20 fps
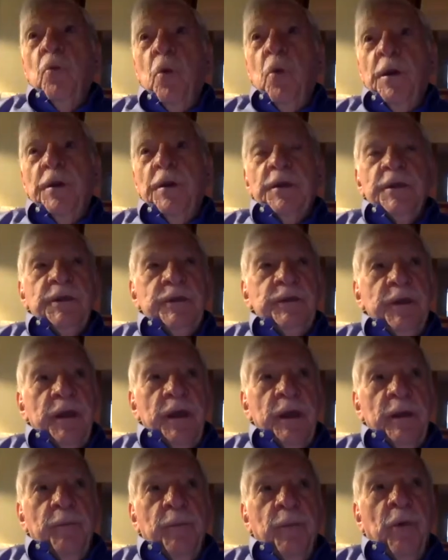
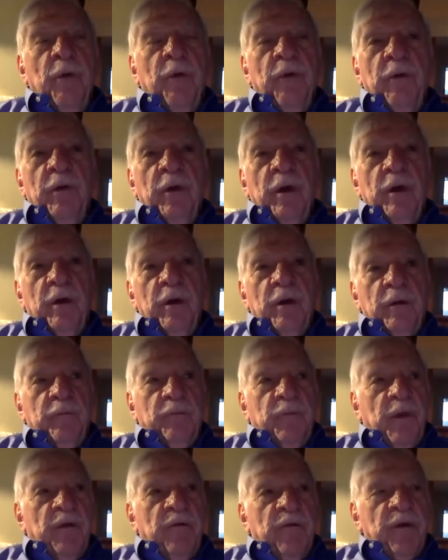example uh,
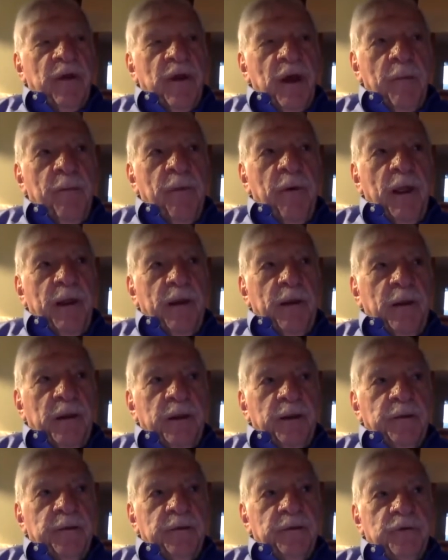of a couple I'd like
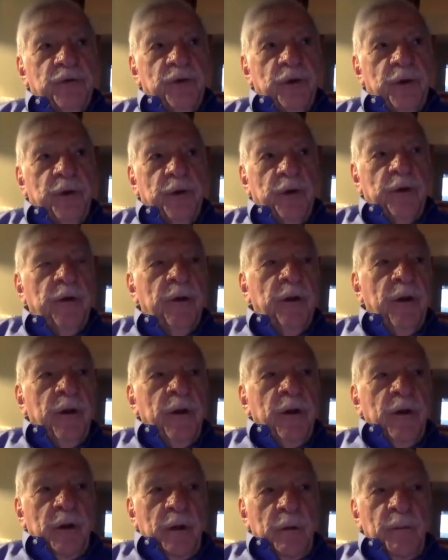to share
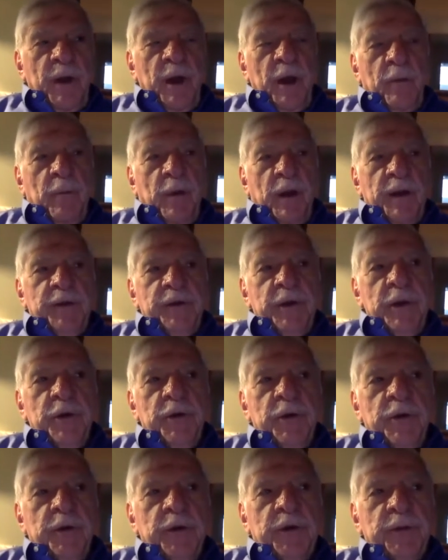about my
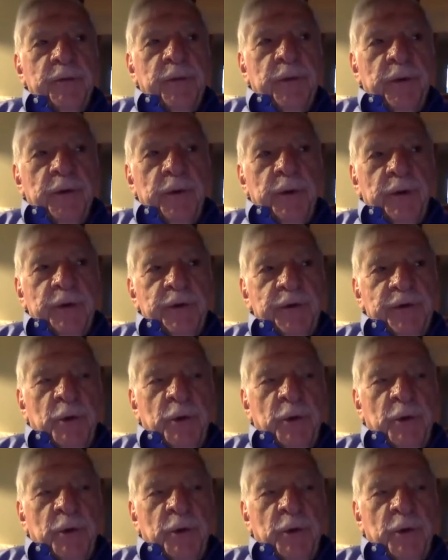teaching experience.